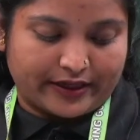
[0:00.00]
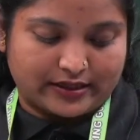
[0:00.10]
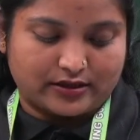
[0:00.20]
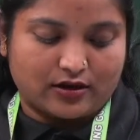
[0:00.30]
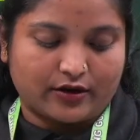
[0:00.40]

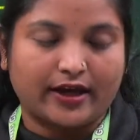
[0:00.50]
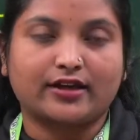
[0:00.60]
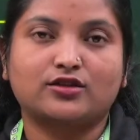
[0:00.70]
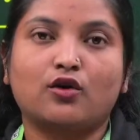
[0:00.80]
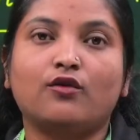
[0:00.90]
Okay, so
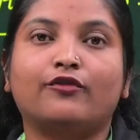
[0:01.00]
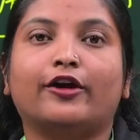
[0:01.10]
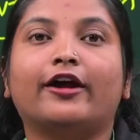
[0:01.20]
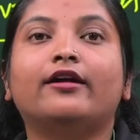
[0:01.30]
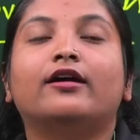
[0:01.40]
for
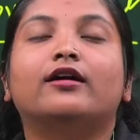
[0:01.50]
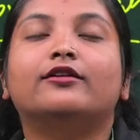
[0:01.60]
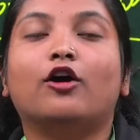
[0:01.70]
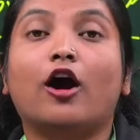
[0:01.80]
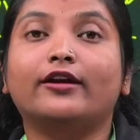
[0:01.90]

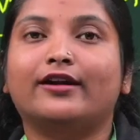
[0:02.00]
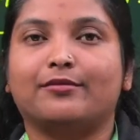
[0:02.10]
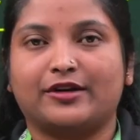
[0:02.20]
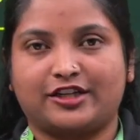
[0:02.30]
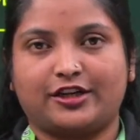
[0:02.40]

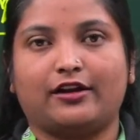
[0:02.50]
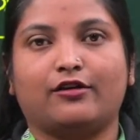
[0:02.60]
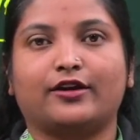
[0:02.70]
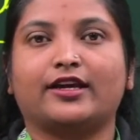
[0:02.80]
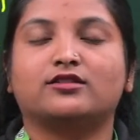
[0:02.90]
non-commercial, okay,
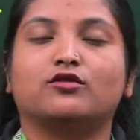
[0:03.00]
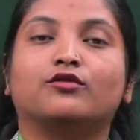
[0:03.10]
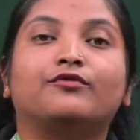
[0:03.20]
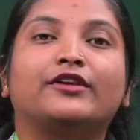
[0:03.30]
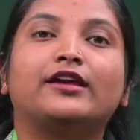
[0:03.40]
so free
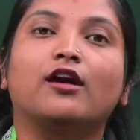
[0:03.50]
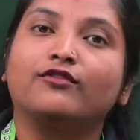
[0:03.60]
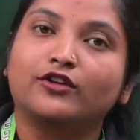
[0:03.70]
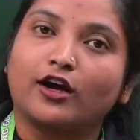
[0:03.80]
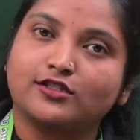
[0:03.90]
of
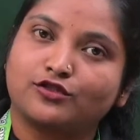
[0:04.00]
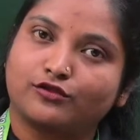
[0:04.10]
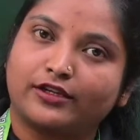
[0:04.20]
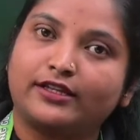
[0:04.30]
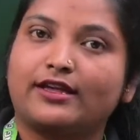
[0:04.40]
cost only they
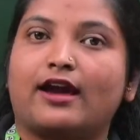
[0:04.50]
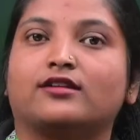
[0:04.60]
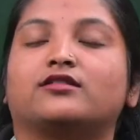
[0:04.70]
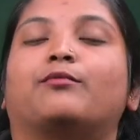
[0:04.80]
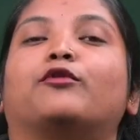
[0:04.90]
are
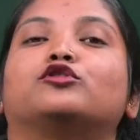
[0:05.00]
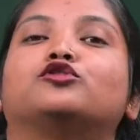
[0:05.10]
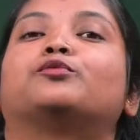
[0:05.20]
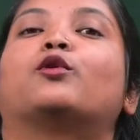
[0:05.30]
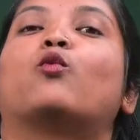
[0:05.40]
supposed to
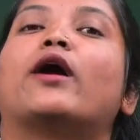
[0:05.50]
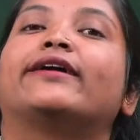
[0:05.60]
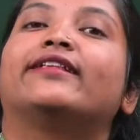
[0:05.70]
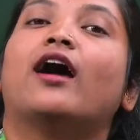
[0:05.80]
provide the